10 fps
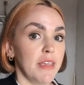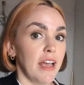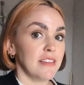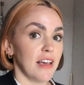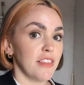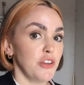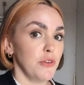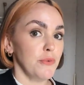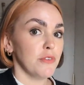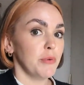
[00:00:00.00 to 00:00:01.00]
But yes, other
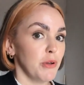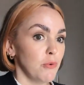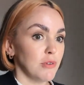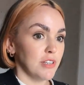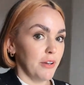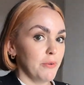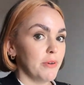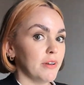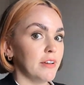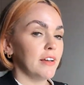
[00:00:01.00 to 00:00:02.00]
news, we also,
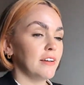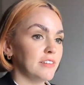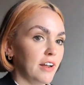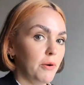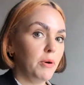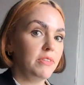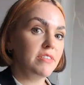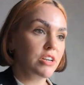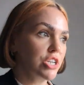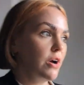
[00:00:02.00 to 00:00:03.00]
don't know how well these
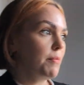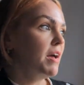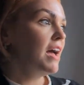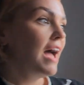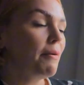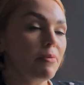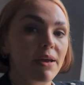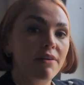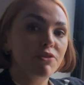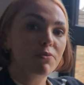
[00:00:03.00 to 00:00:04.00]
are going to show up, we
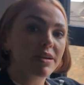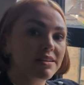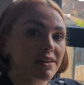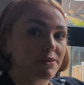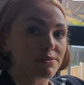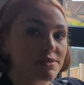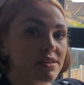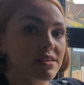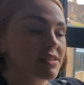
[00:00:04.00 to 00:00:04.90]
have new windows.